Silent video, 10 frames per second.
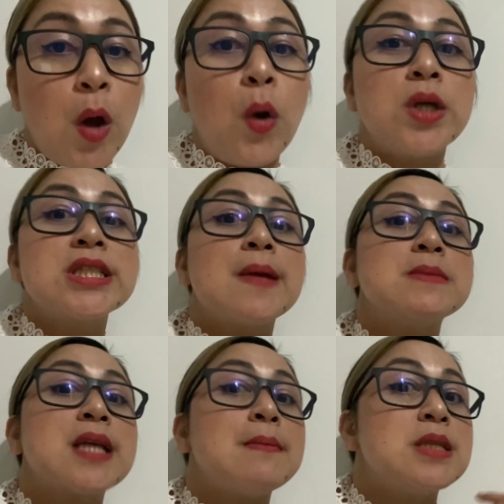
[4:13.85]
or
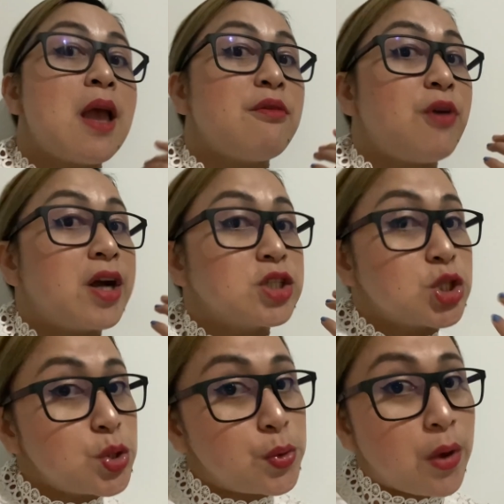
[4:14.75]
sometimes
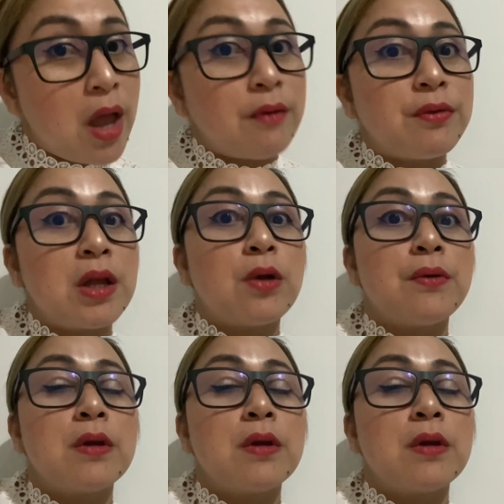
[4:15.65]
FR2, every